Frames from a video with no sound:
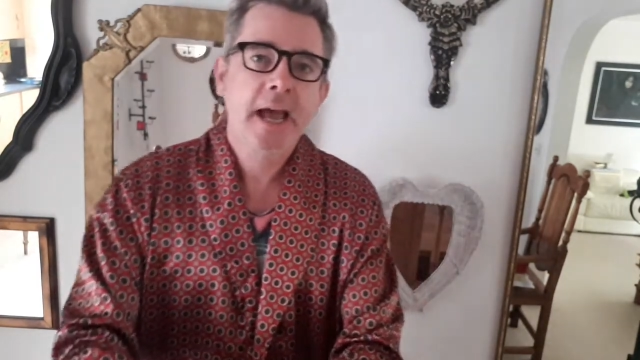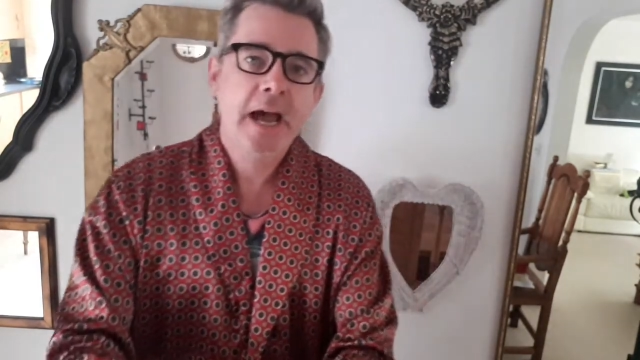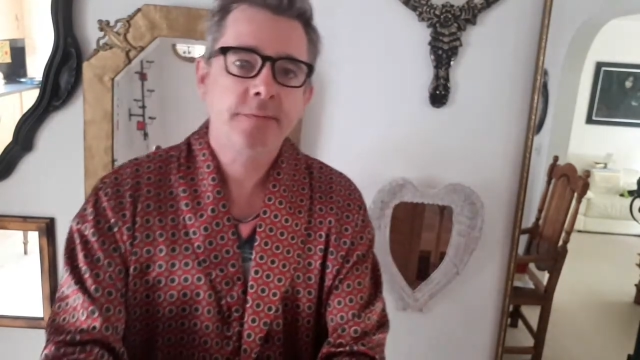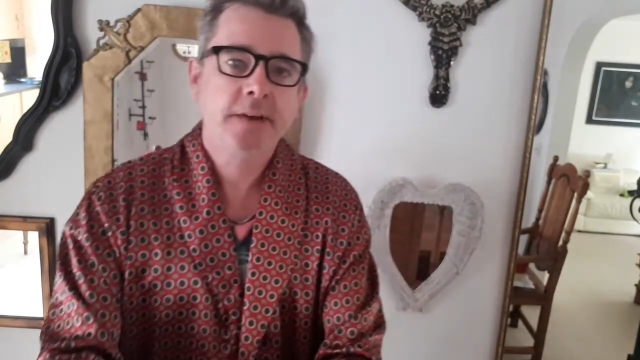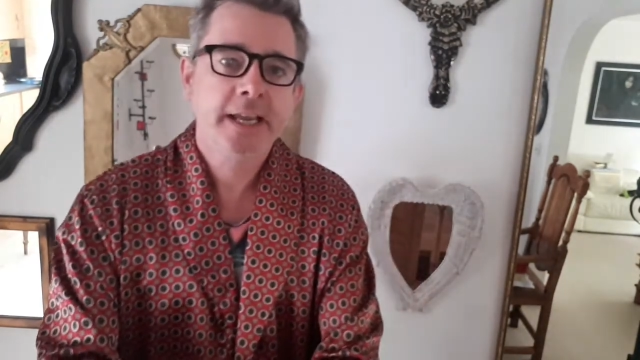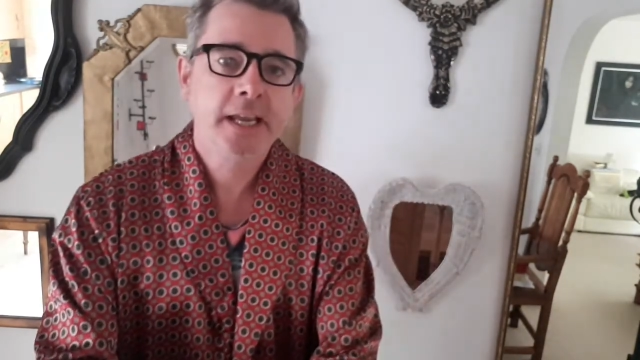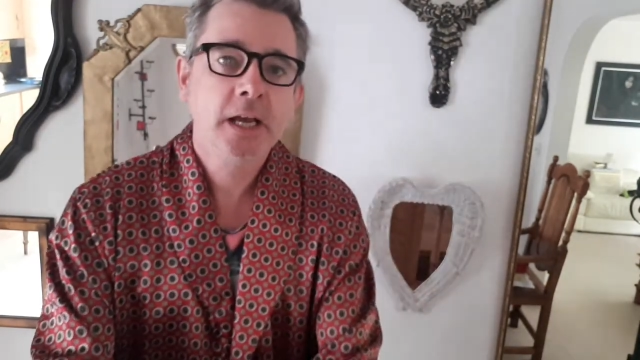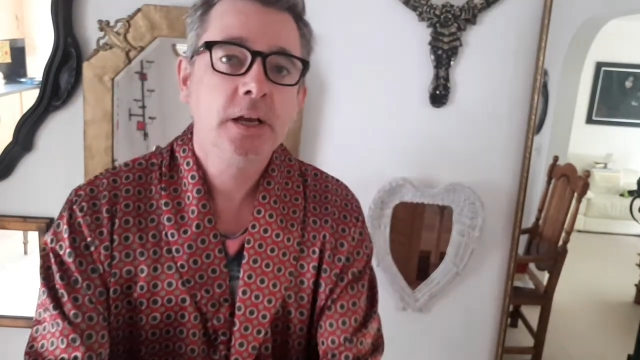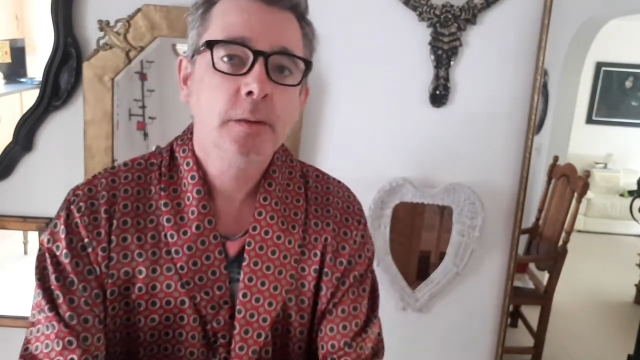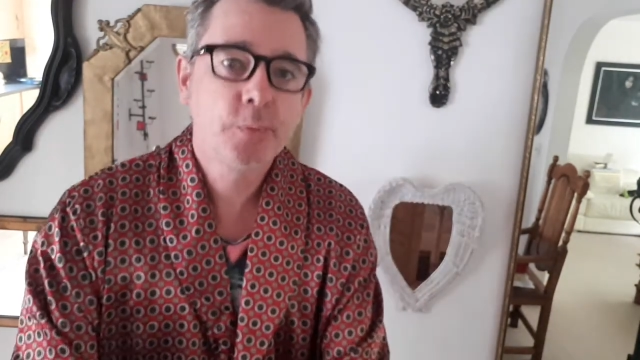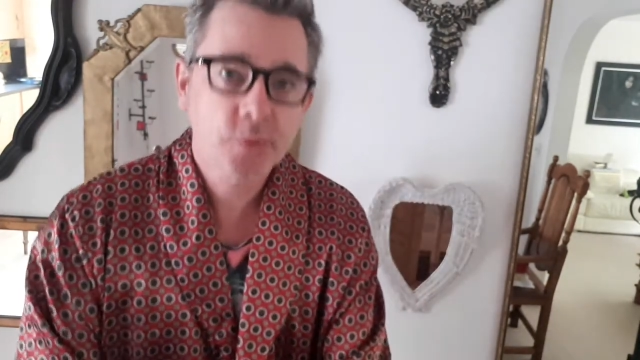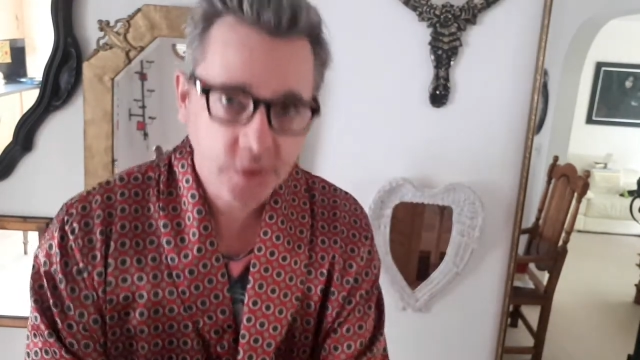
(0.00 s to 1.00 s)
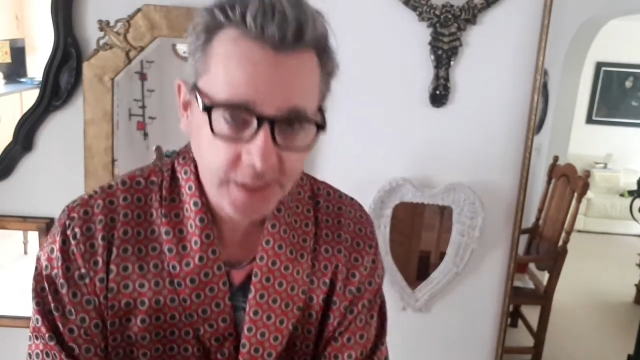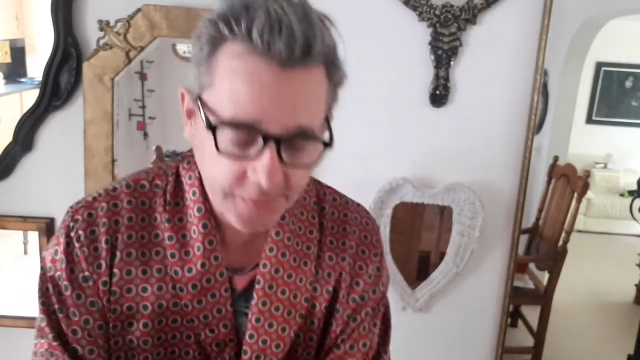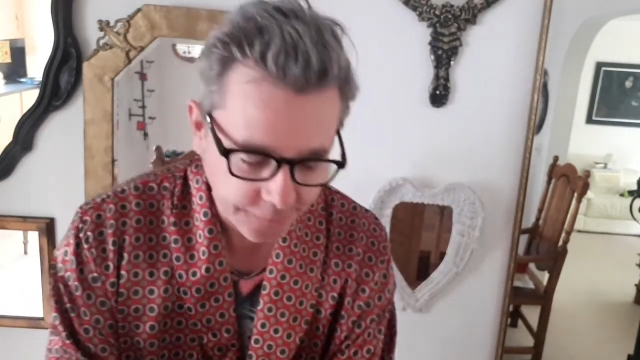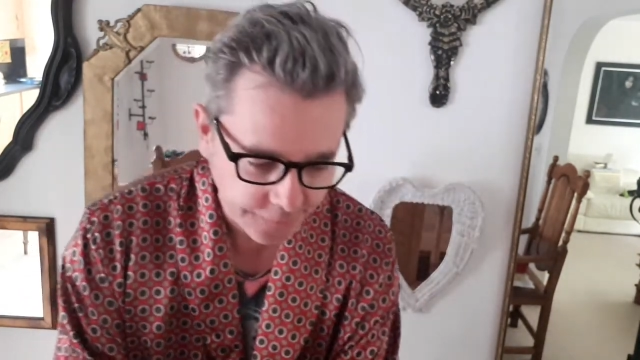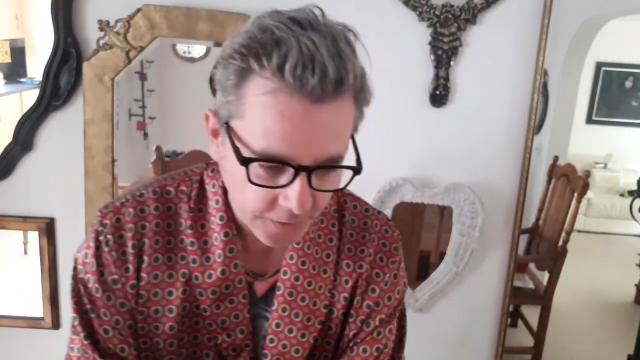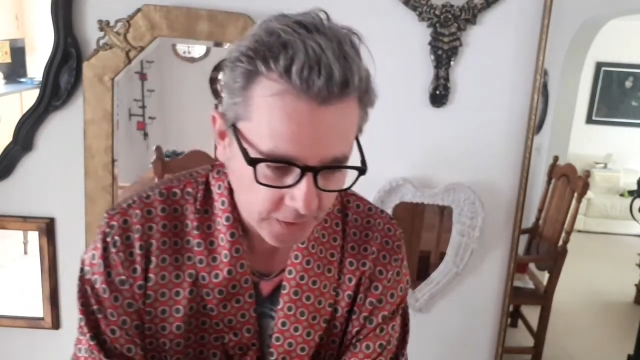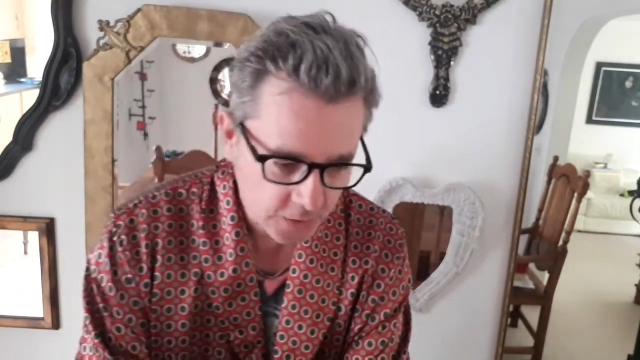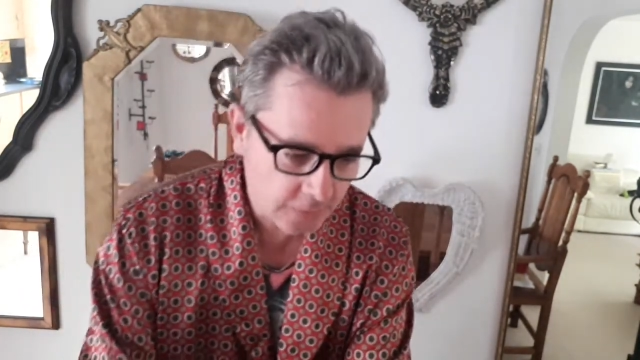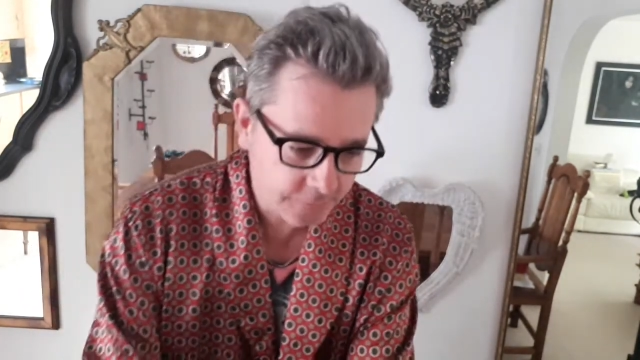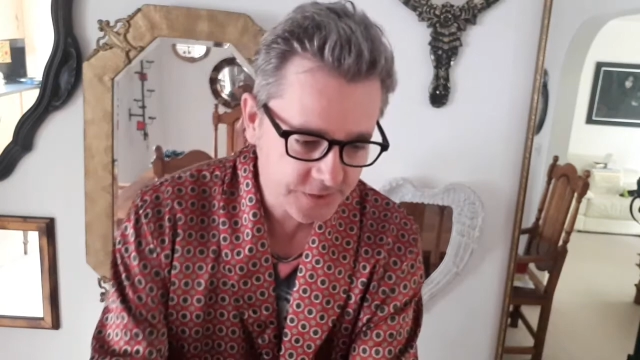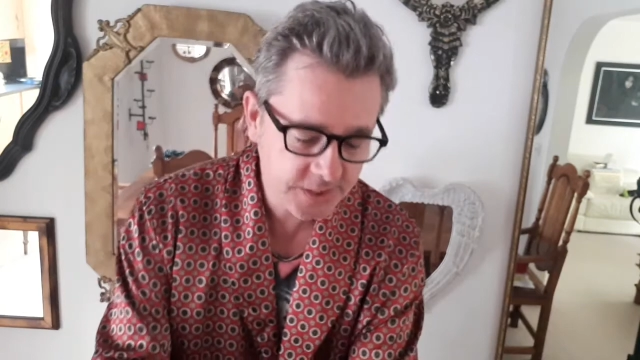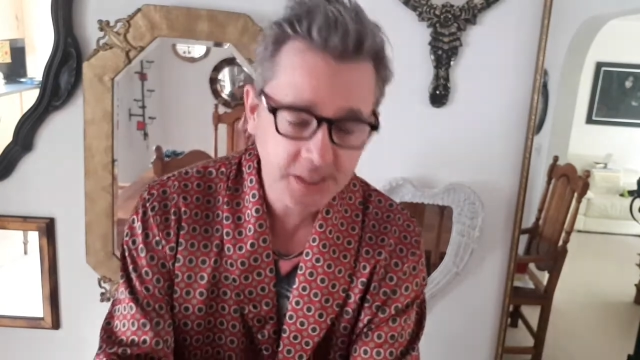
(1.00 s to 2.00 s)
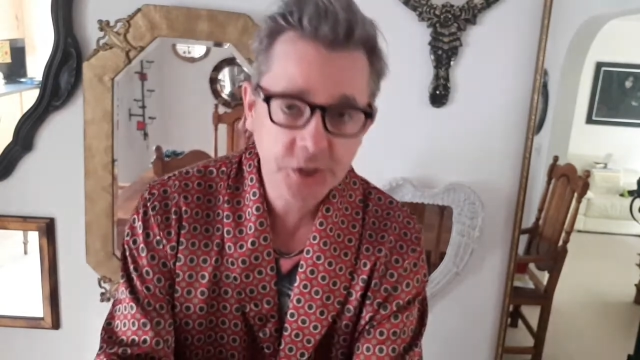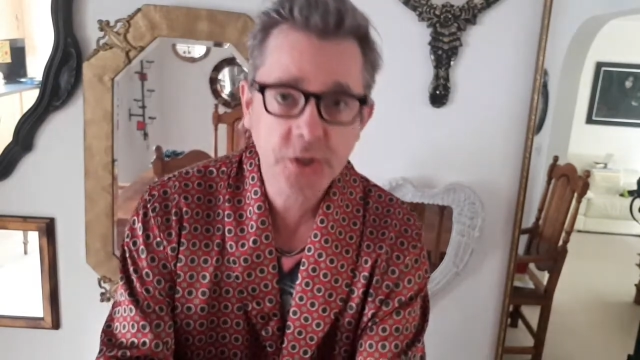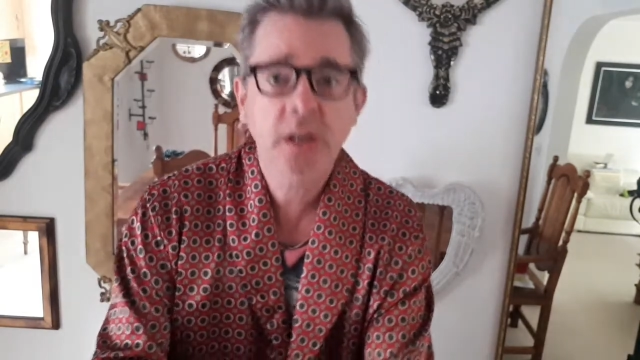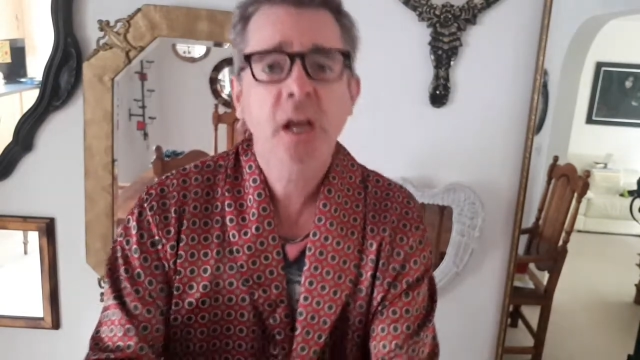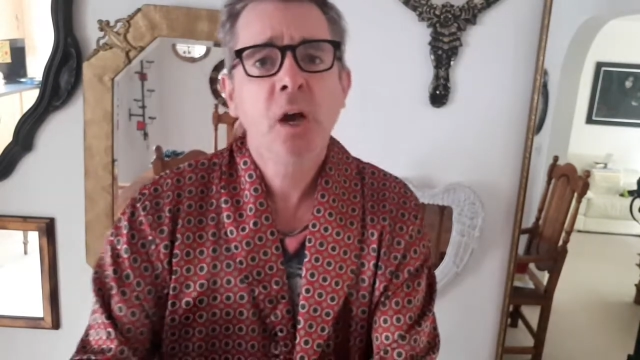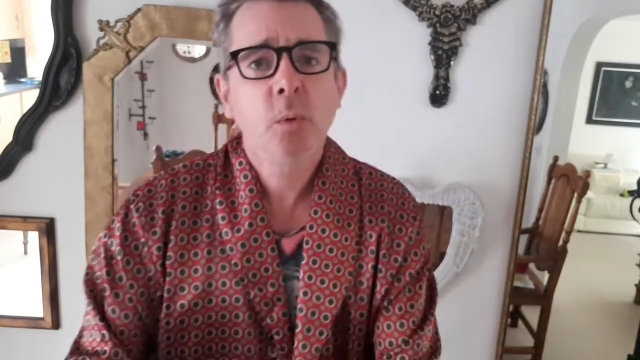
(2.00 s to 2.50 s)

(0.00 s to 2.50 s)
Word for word: have a brief conversation.